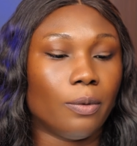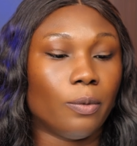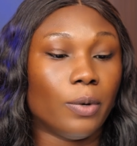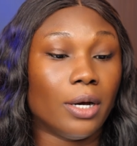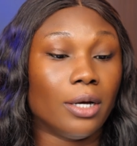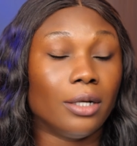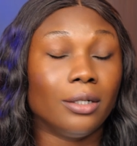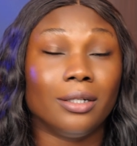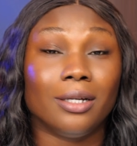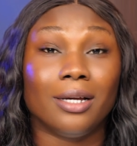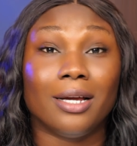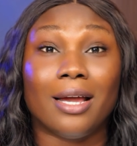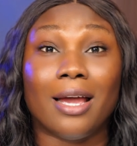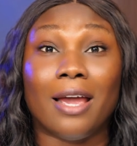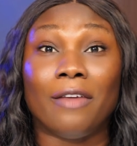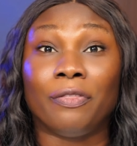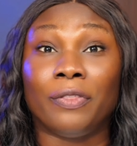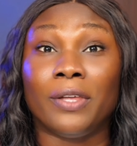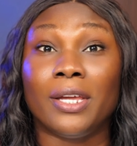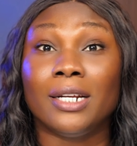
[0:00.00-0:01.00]
Well,
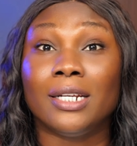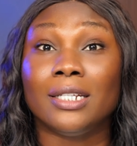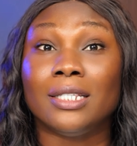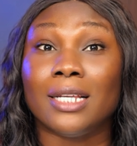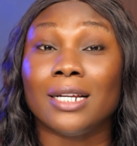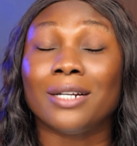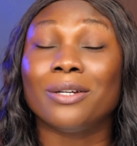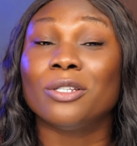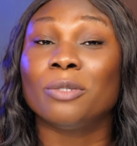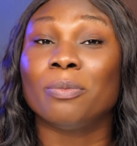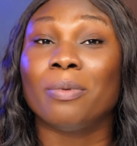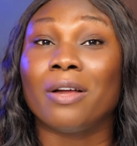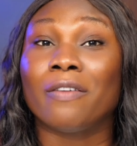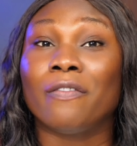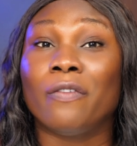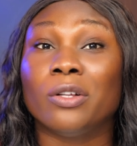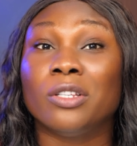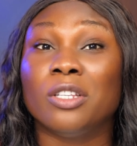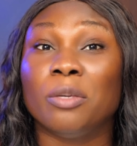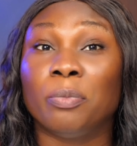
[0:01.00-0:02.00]
I think the Tecno Spark
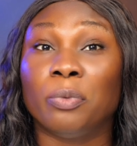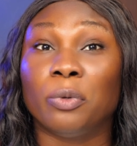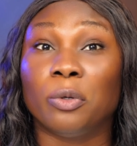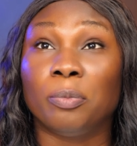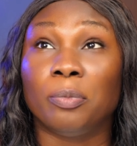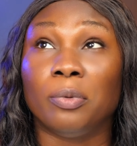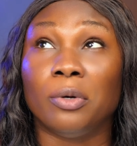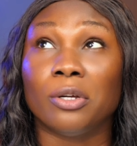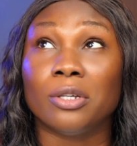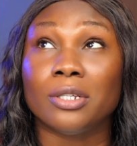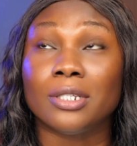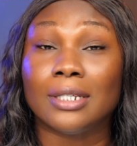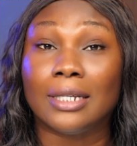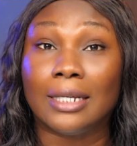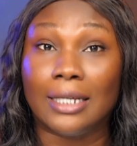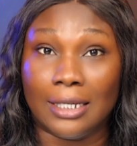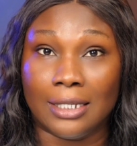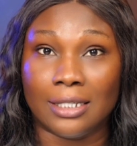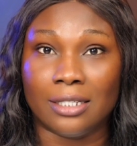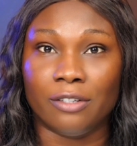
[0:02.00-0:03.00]
40 Pro Plus
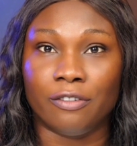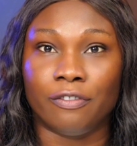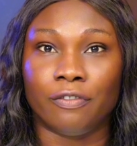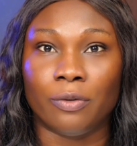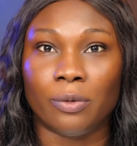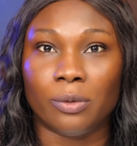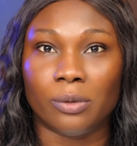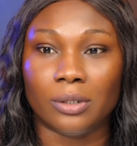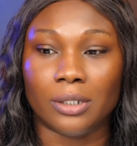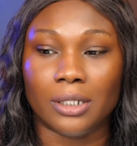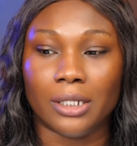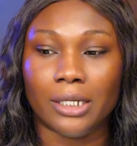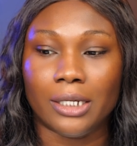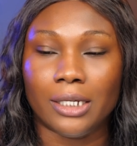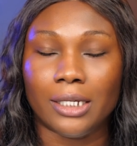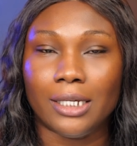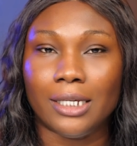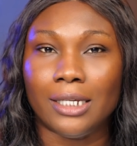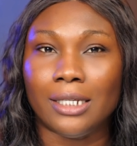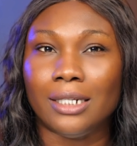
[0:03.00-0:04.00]
is the phone.
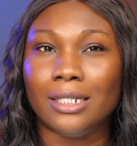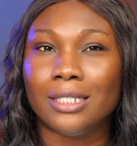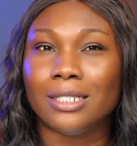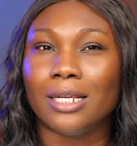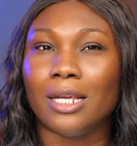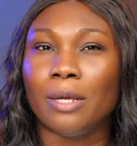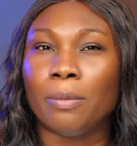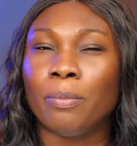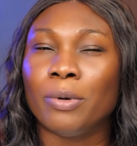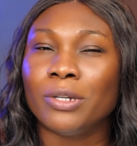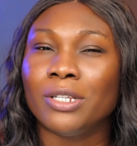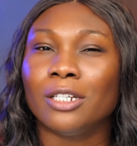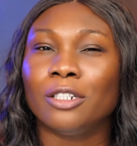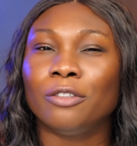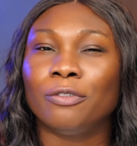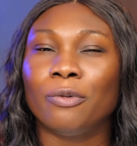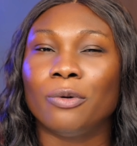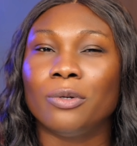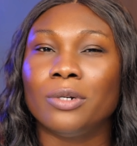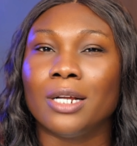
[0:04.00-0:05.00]
It is a budget
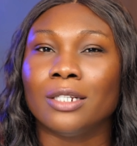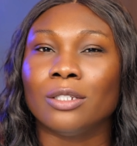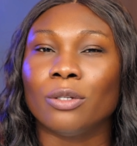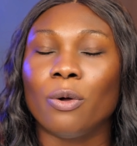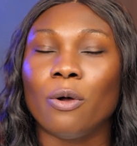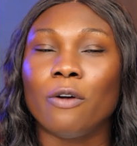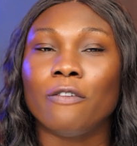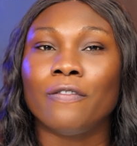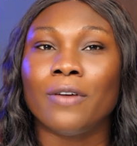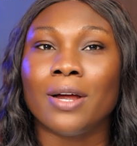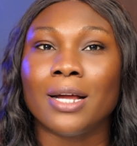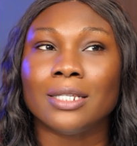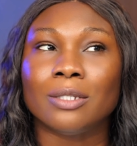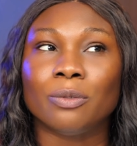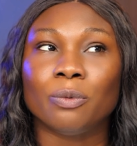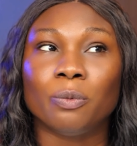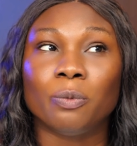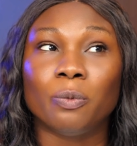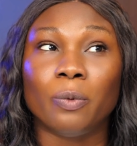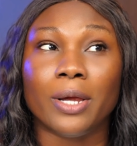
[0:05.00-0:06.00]
phone that
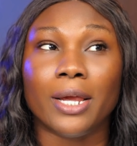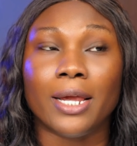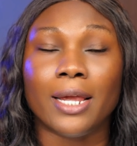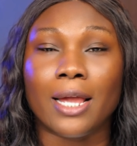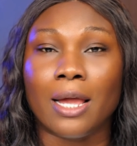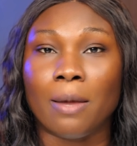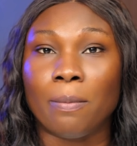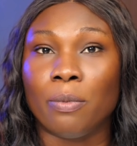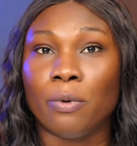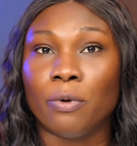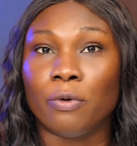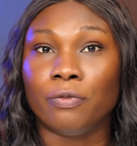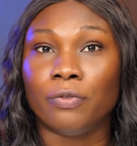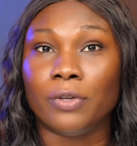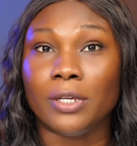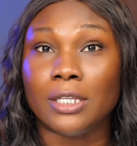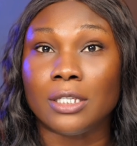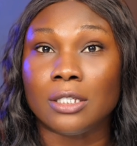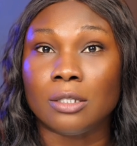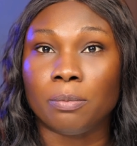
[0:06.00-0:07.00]
offers way
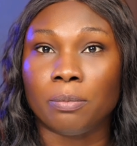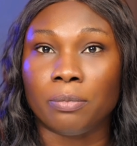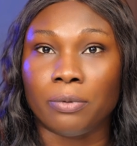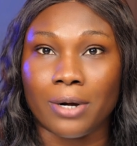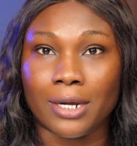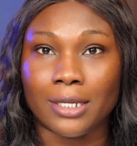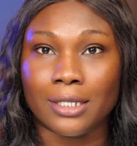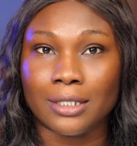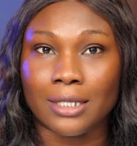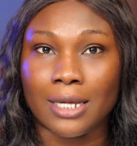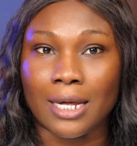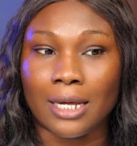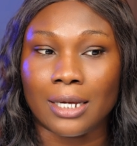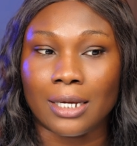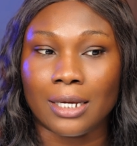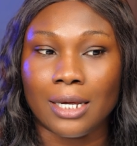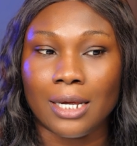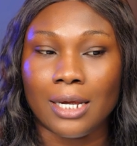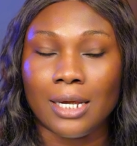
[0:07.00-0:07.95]
above its price tag.